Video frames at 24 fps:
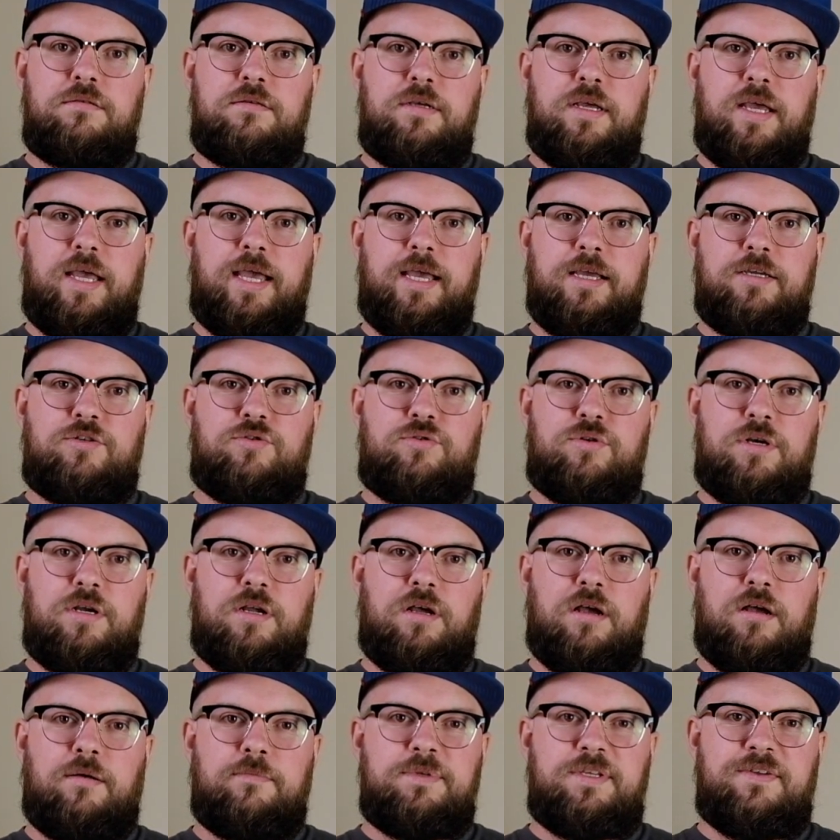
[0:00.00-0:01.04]

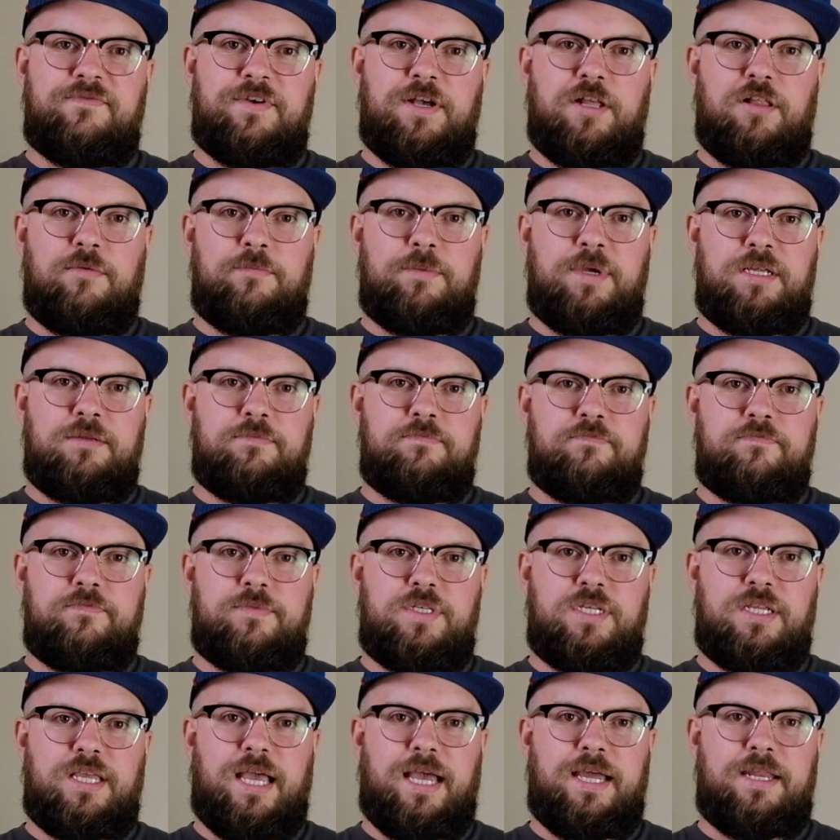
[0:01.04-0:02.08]
extra development
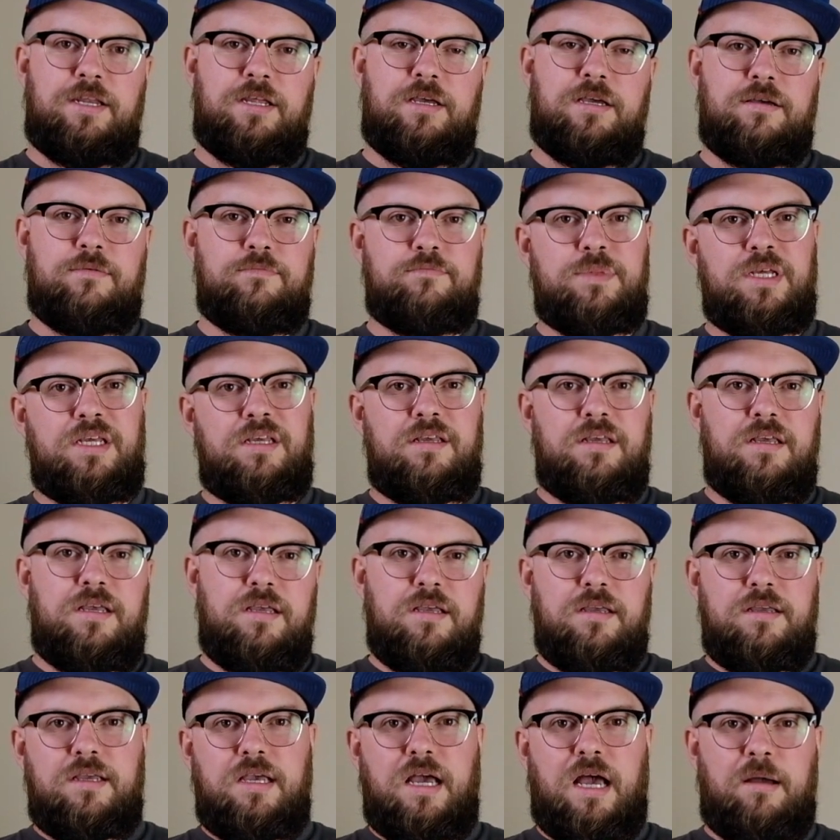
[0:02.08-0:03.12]
to kind of
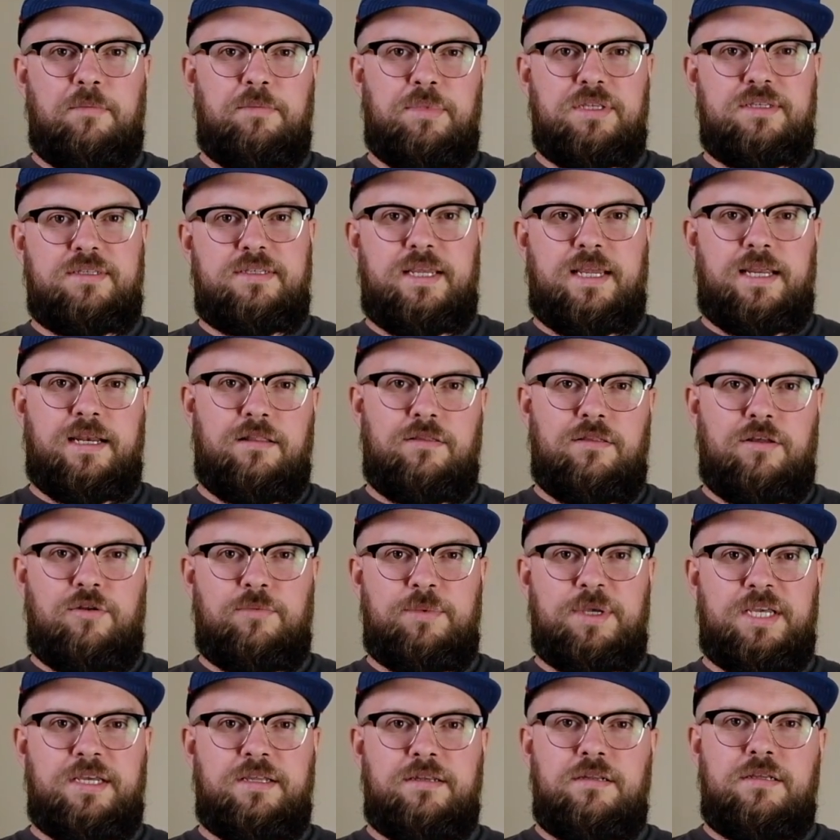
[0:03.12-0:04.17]
compensate a little
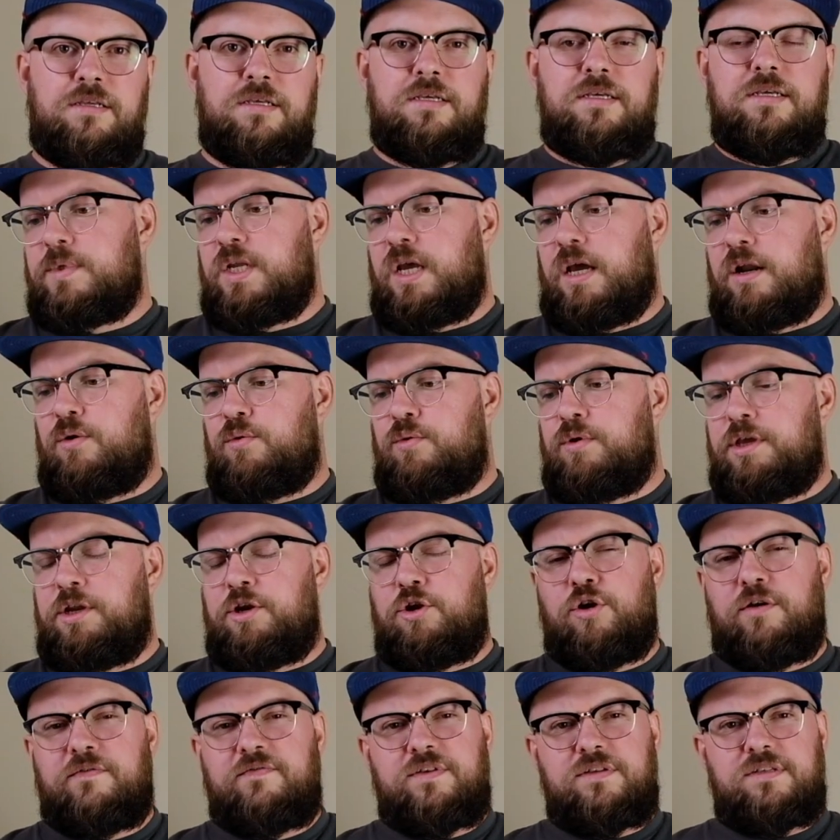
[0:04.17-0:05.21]
bit. I don't really
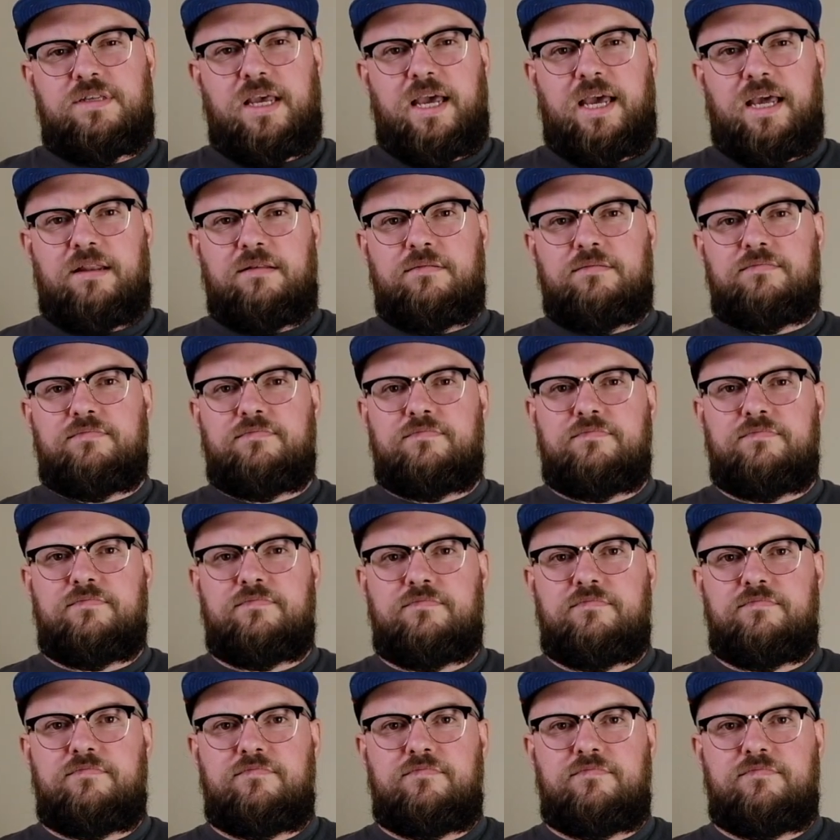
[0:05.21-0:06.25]
know if this had
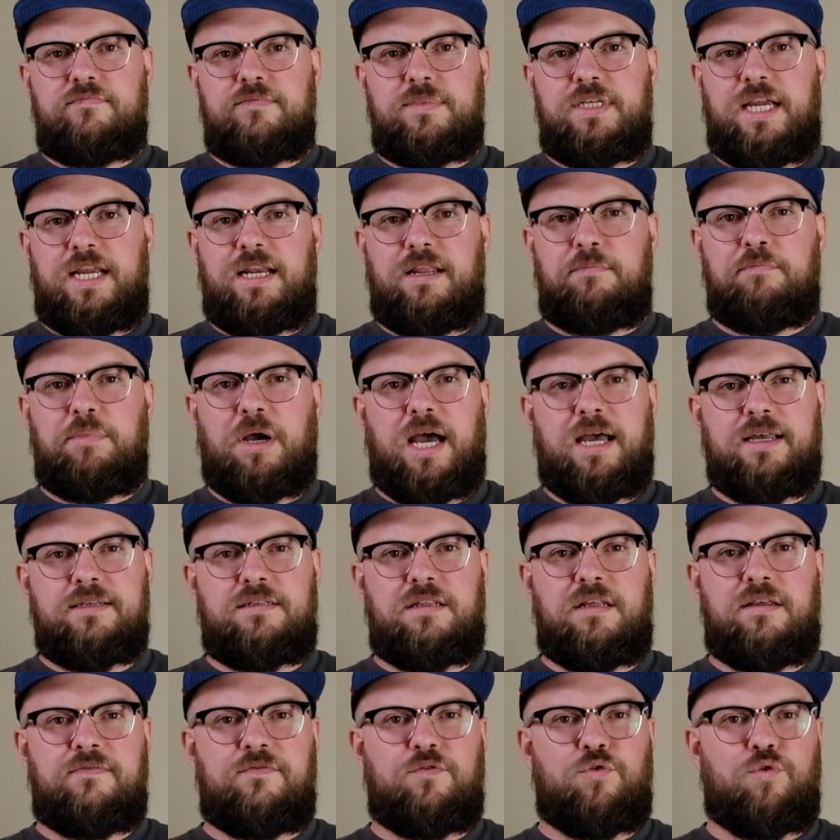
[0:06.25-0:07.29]
any
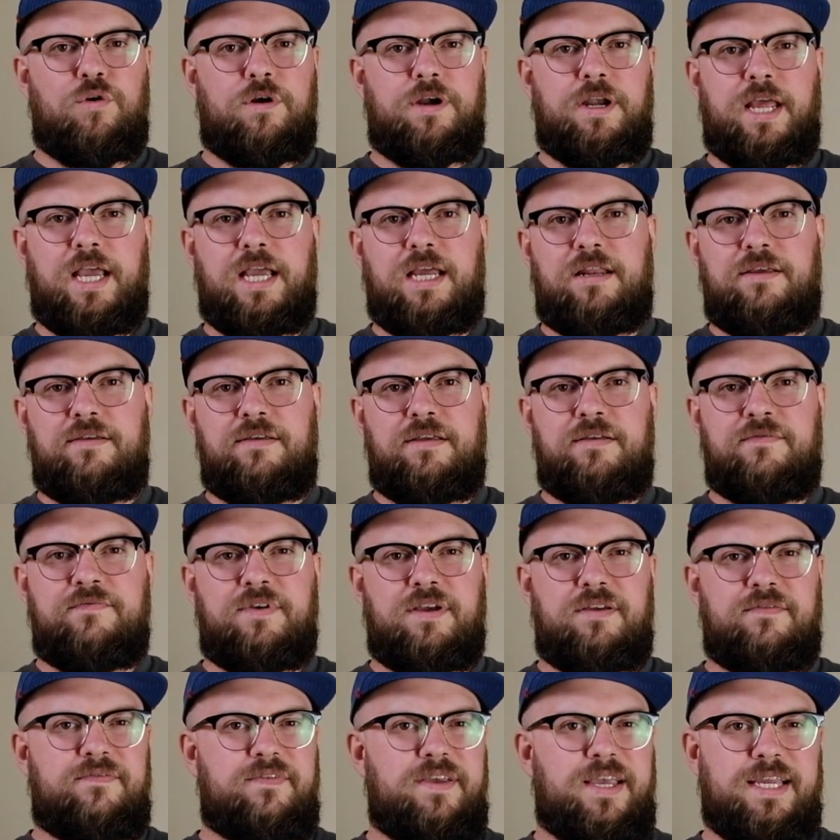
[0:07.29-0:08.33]
positive or negative
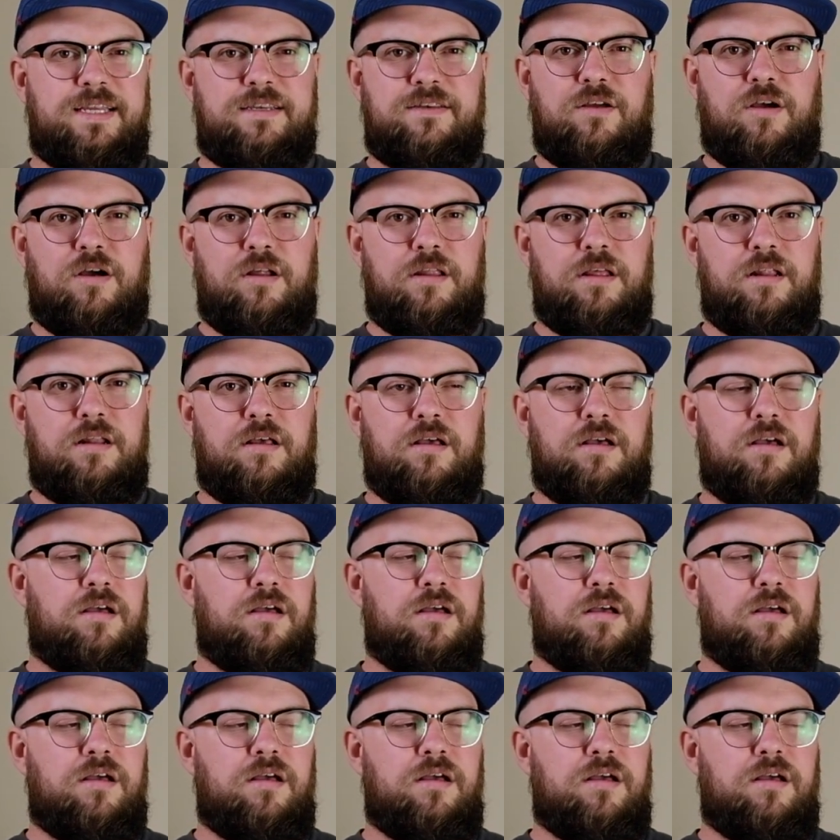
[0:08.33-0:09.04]
effect on it.